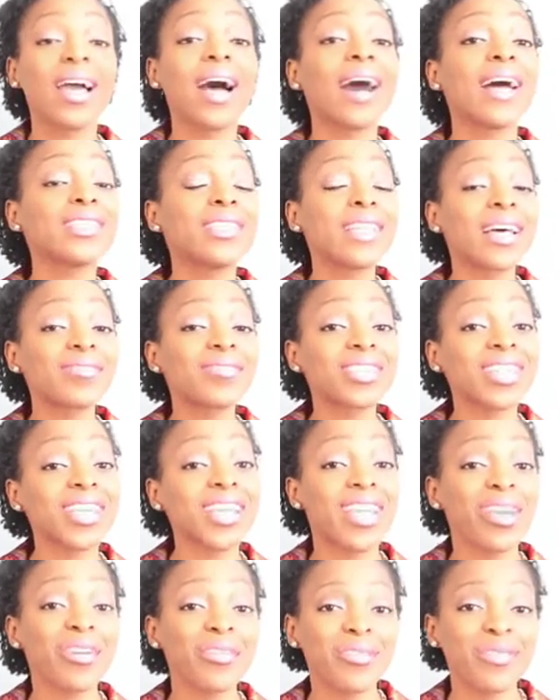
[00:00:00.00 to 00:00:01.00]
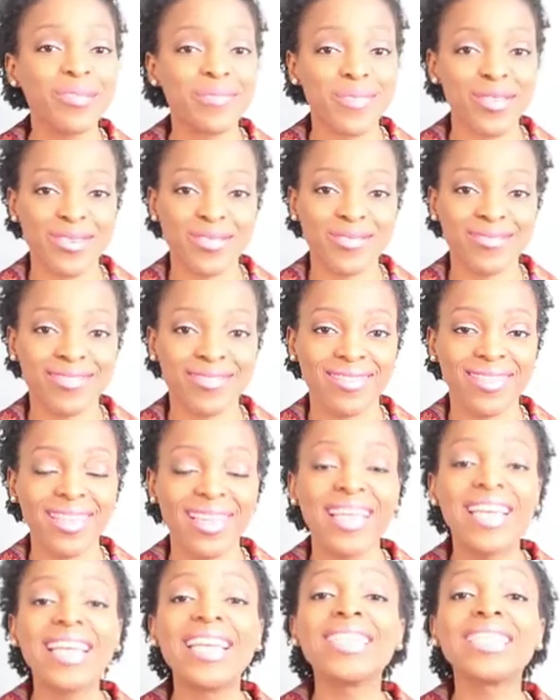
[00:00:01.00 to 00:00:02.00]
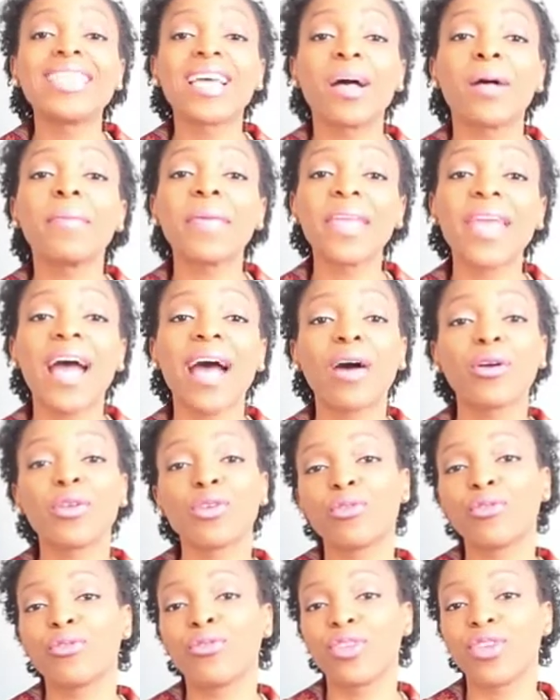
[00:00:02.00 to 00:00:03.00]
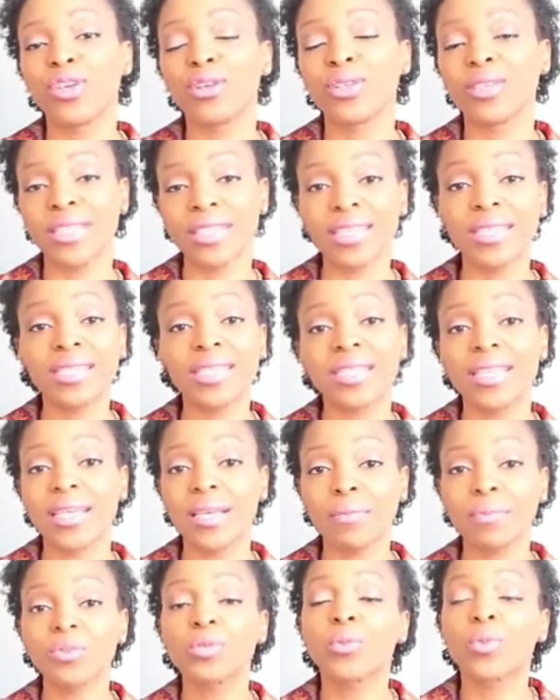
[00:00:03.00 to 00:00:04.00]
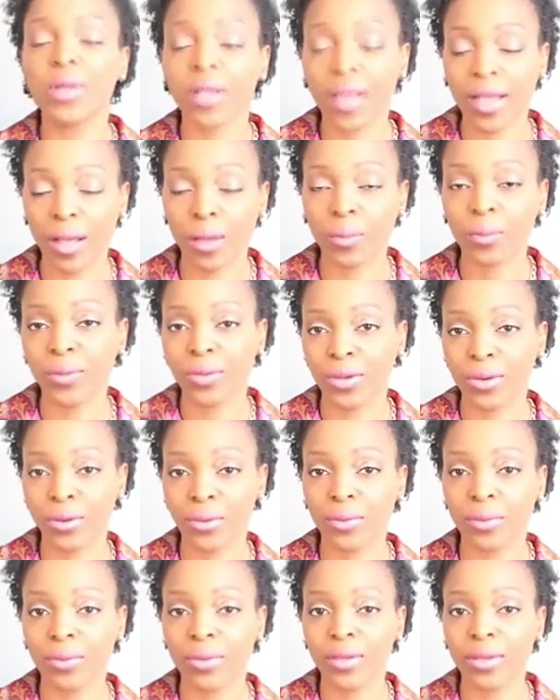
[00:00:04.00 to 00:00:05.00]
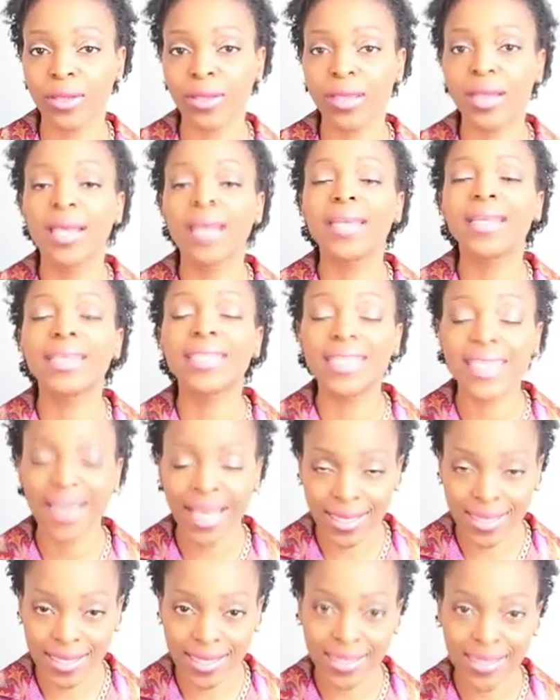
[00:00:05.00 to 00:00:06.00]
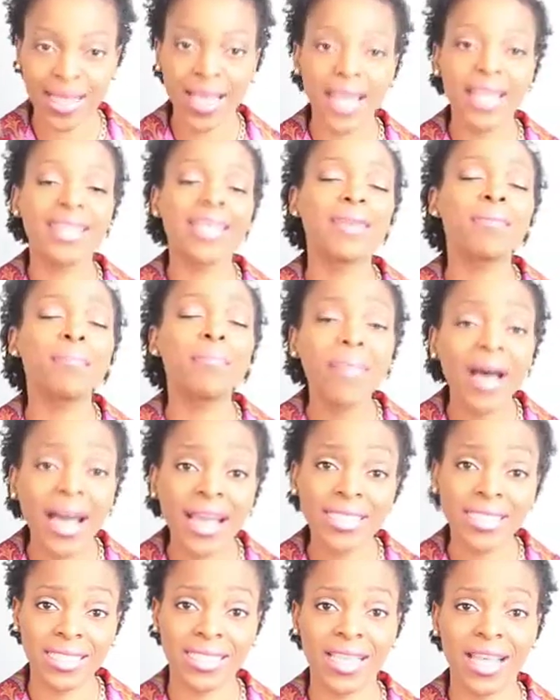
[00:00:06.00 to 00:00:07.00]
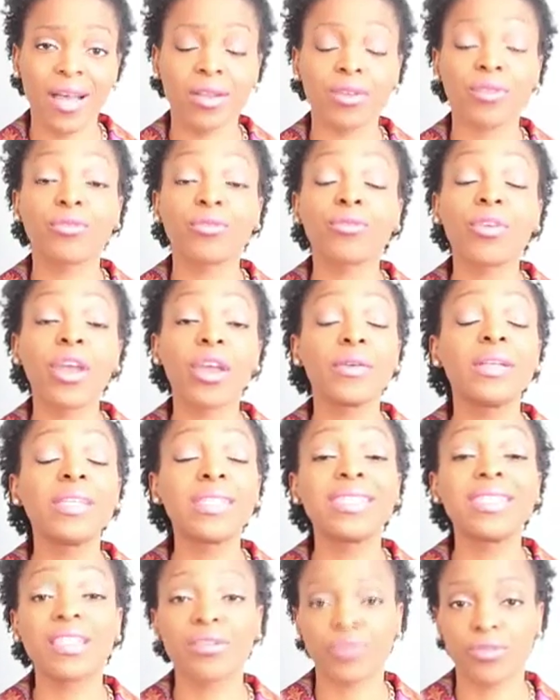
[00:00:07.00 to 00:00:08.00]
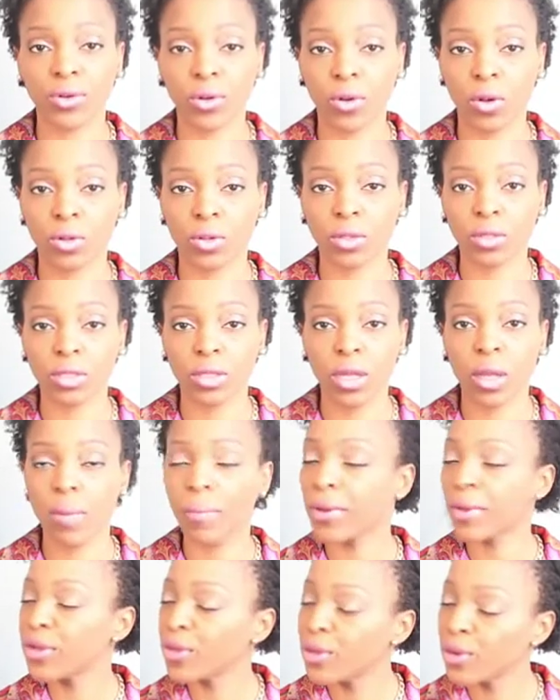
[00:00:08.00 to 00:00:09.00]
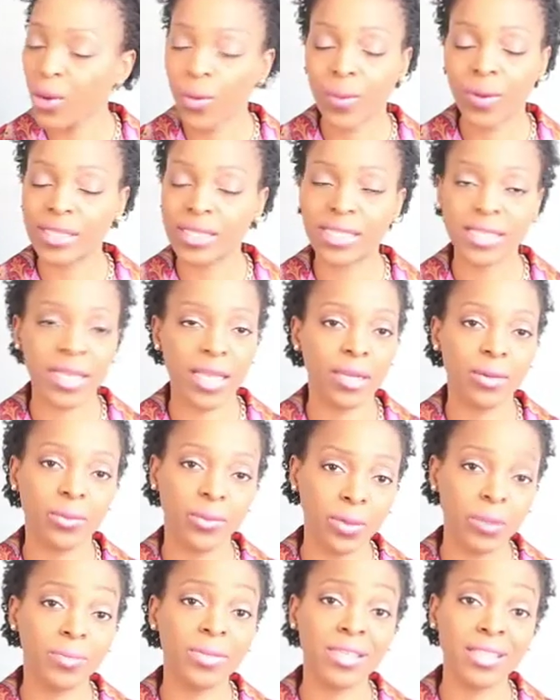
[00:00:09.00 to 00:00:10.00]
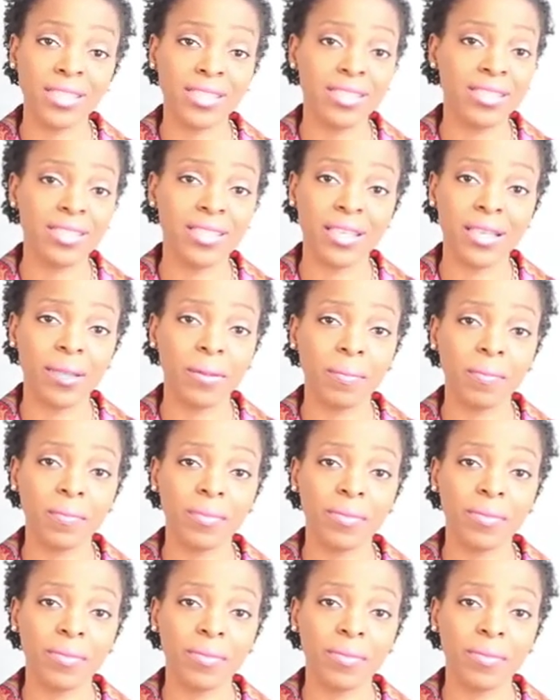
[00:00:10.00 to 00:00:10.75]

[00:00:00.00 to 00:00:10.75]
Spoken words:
I'd love to hear from you. Tell me how you feel these tips will help you. Yes, they might sound very difficult, but no one said it will be easy.